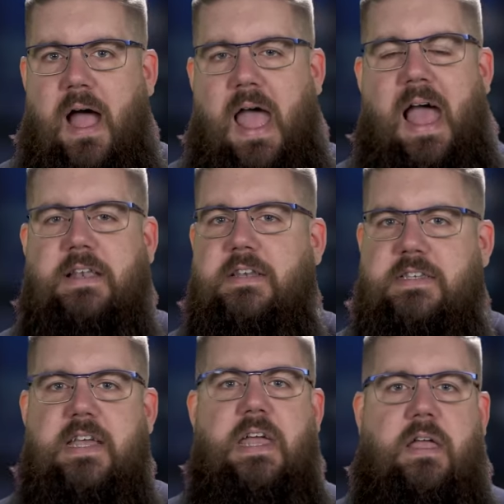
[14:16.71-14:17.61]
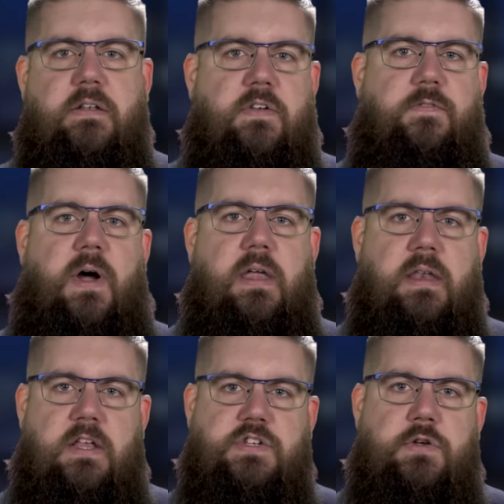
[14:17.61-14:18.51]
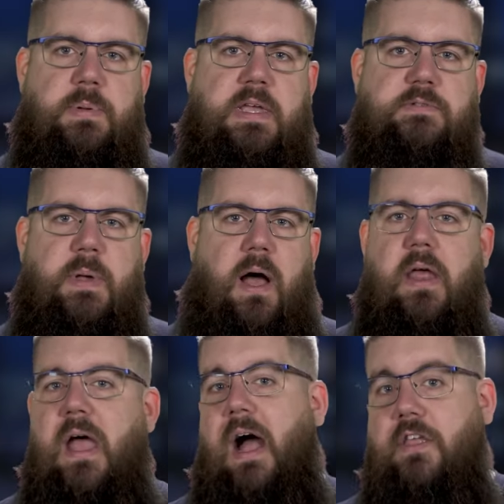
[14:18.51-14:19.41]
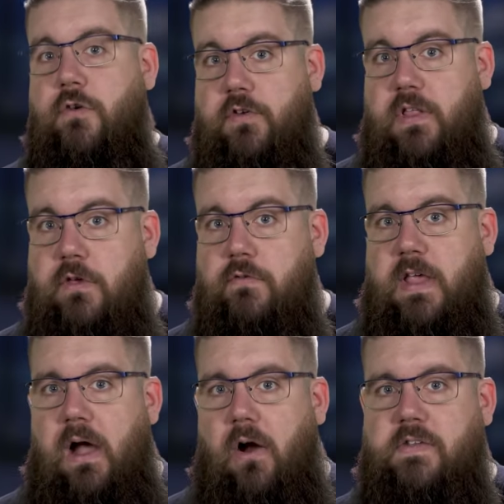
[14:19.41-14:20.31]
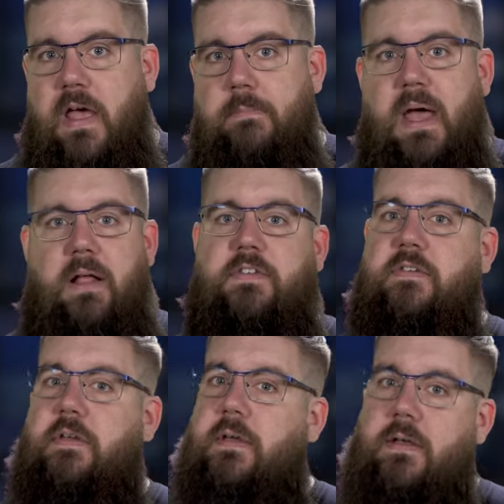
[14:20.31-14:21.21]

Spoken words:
I had to dig to find a two-piece mount. I usually use AR-type mounts.